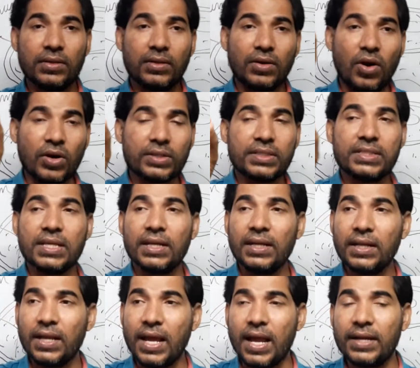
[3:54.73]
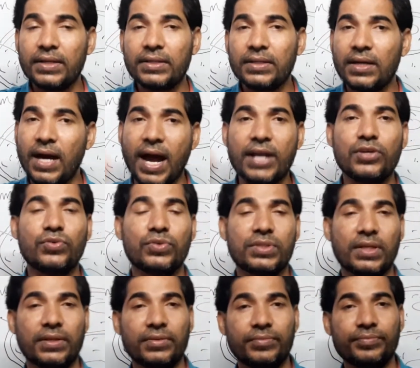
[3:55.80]
oxygen and
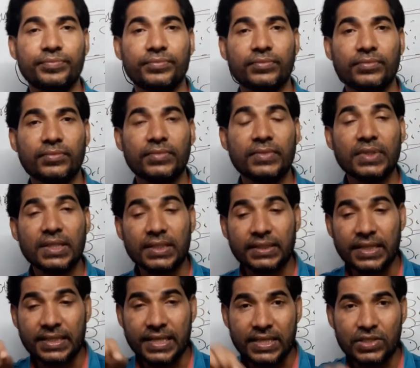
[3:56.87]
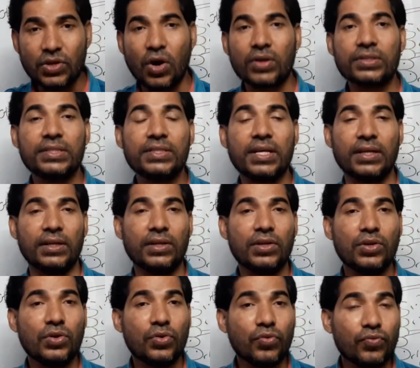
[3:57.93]
hydrogen. This is the oxygen
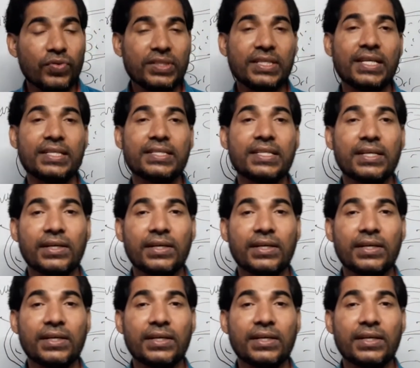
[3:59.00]
which is